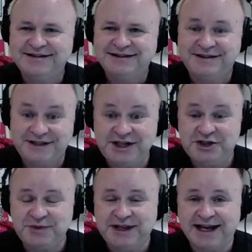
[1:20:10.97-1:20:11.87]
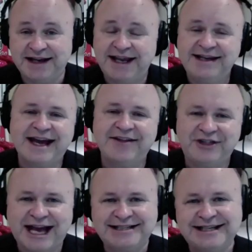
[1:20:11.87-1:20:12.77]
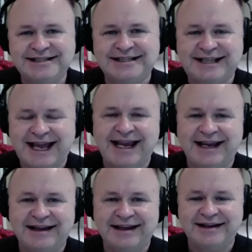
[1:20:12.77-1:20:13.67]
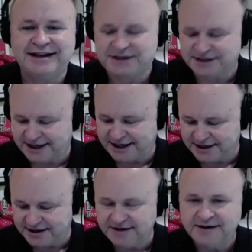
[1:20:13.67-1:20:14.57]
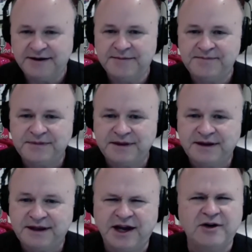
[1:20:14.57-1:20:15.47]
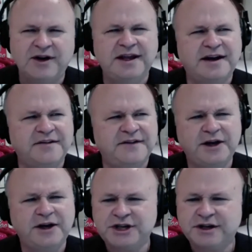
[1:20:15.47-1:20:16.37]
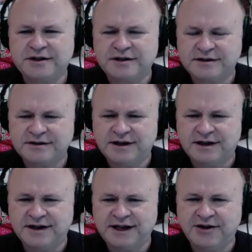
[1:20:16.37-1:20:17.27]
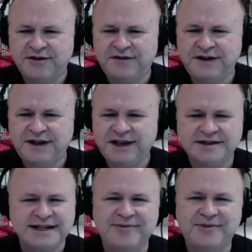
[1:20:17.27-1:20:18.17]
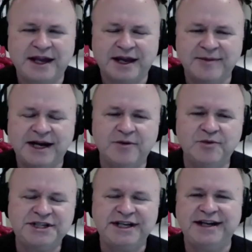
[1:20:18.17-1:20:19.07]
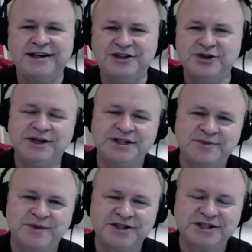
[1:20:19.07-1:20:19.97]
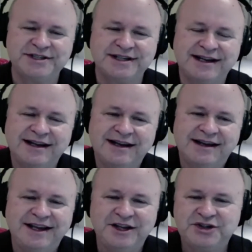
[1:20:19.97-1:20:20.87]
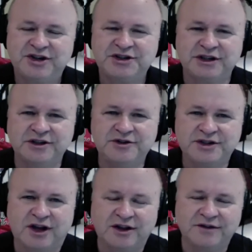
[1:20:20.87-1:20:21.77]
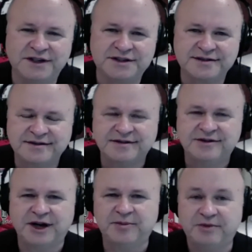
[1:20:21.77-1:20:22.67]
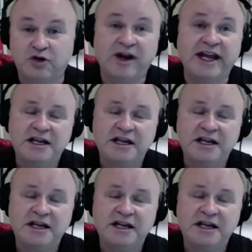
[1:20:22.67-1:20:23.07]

teach me that. Hey, Dad, that's his thing. It's like Gary Vaynerchuk, Gary V, same thing. I mean, I wish he didn't do it as much because it starts to lose all of its credibility.